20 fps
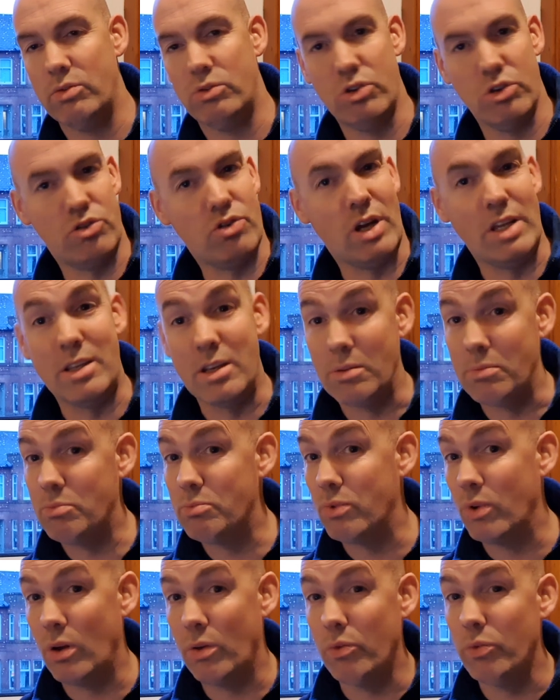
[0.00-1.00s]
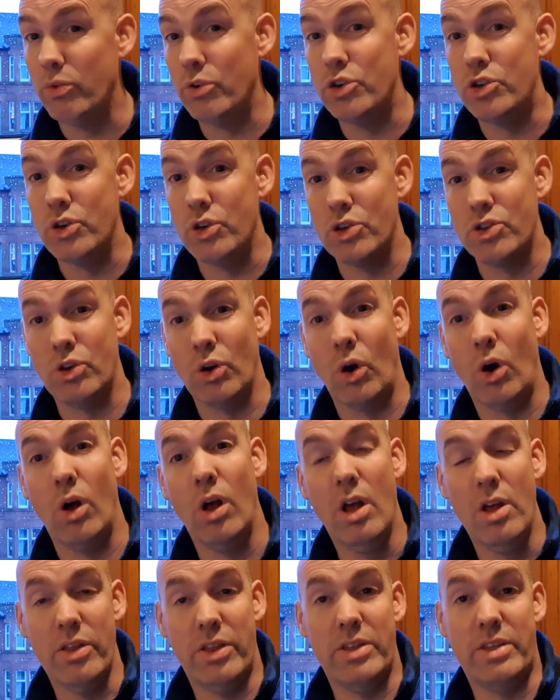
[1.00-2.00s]
Just trying to reduce
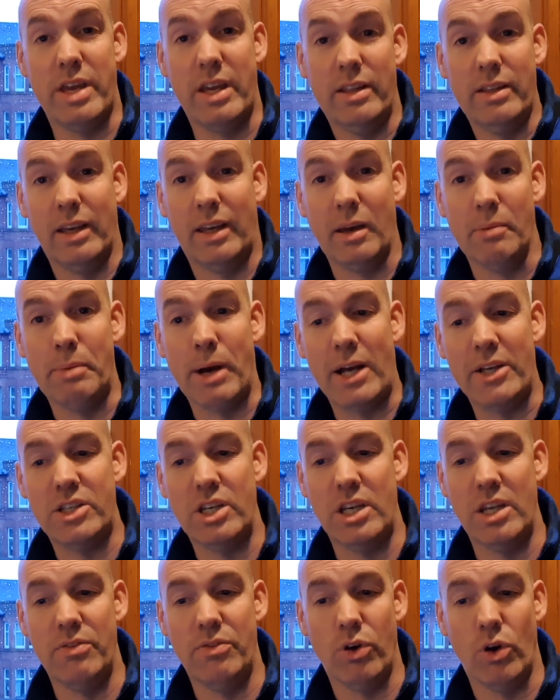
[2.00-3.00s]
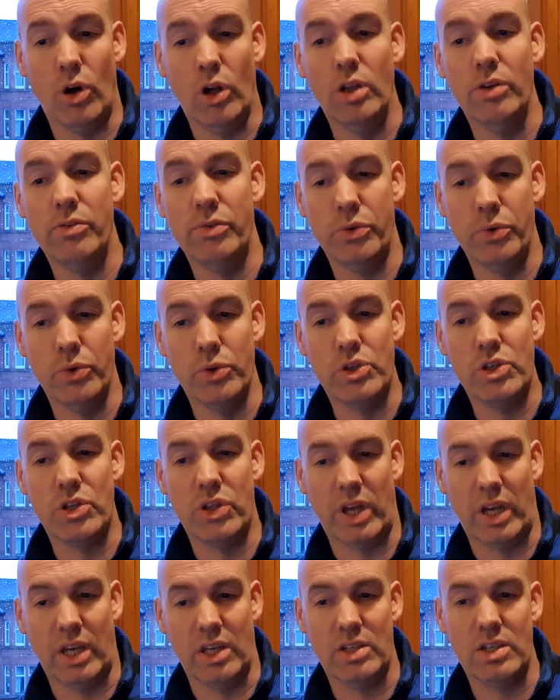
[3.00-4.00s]
the capacity for all of those
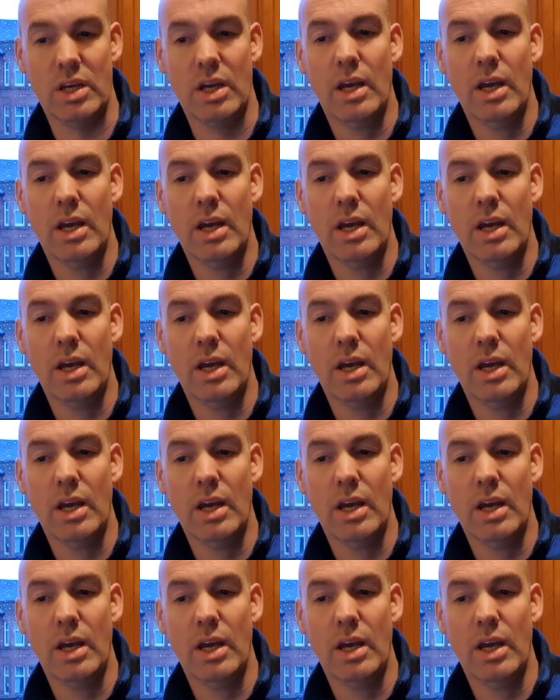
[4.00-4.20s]
things.